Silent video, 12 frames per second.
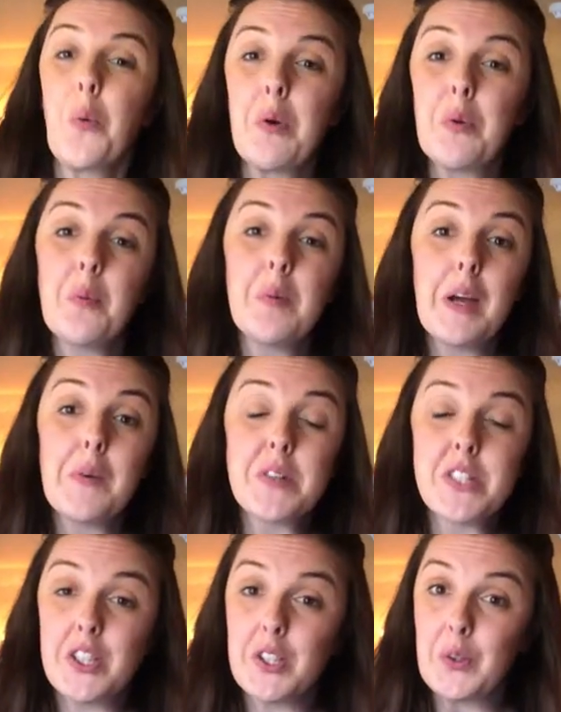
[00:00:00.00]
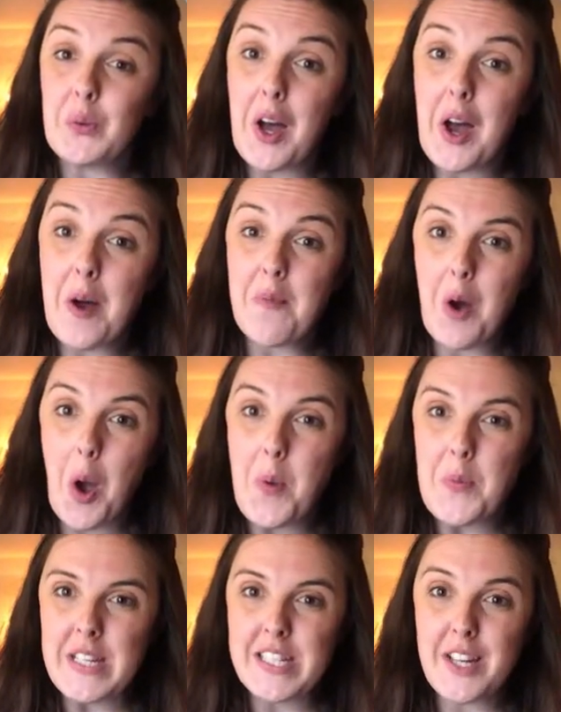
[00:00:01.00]
we will be able to
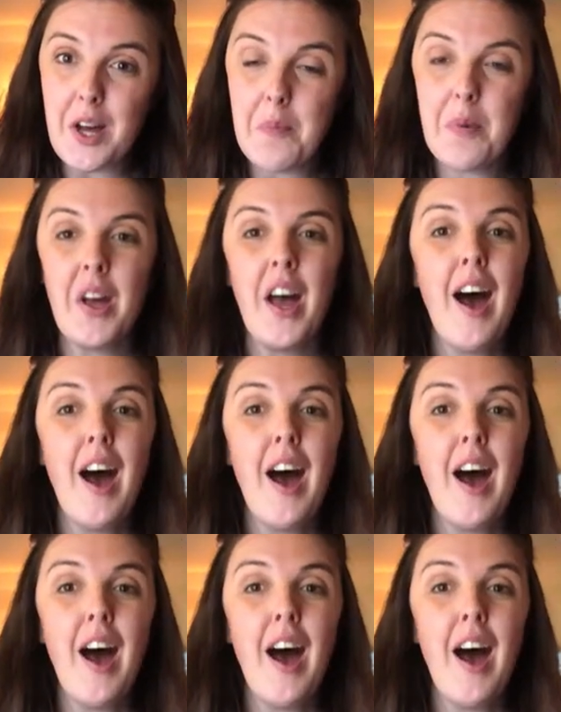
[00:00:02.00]
open it up,